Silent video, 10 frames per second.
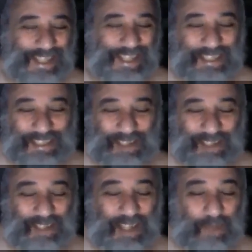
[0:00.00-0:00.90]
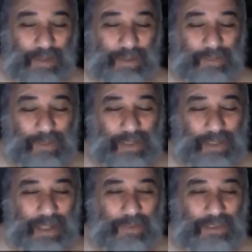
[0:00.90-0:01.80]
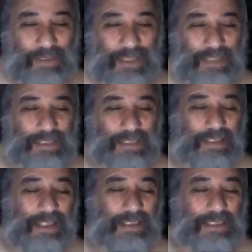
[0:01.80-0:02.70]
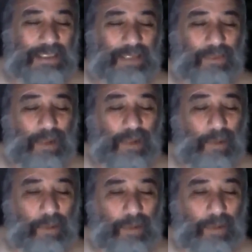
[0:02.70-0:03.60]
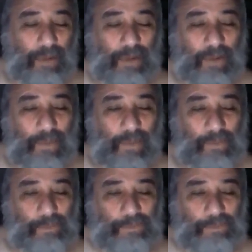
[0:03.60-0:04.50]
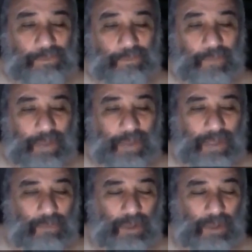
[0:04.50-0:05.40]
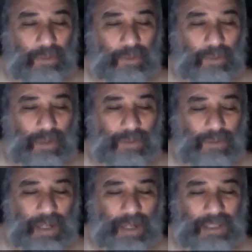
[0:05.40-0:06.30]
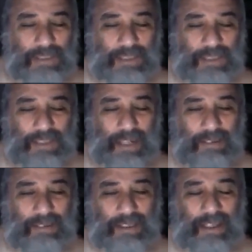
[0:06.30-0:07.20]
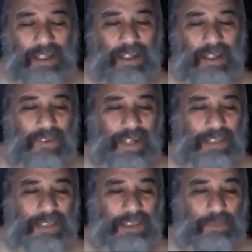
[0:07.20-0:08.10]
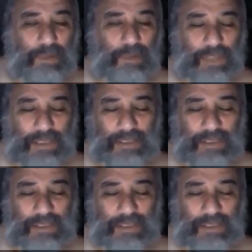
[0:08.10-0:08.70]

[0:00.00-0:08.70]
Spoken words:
I mean, the evidence against this case is overwhelming, but what I find really disgusting is that the Innocence Project,